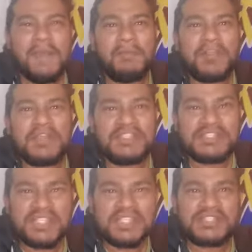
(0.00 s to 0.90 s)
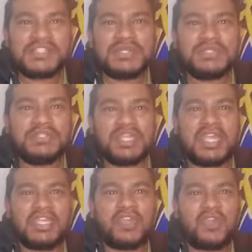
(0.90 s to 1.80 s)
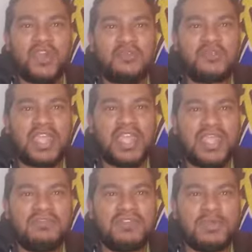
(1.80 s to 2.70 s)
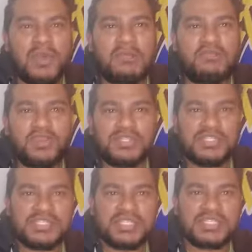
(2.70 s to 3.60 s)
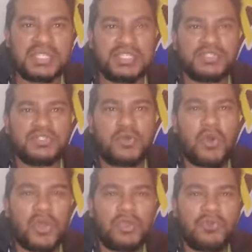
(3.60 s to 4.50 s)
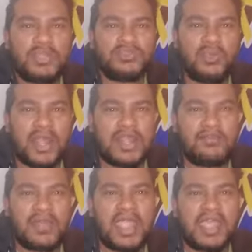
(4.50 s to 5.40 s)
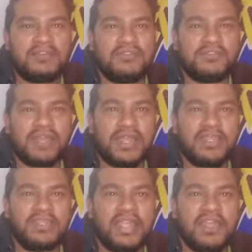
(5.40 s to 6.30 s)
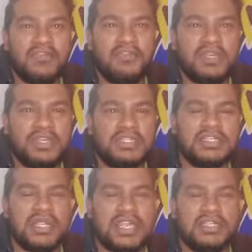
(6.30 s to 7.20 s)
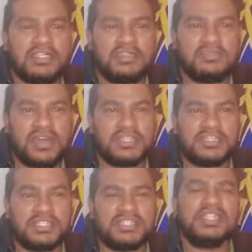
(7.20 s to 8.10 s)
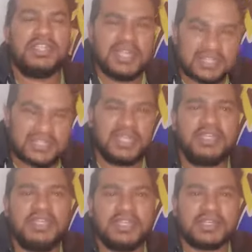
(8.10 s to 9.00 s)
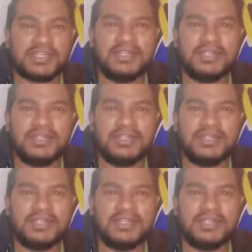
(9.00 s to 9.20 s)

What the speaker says: but on a serious note, in a comp, everyone pushes each other to always one up and find every little gain and advantage. Yes, agree.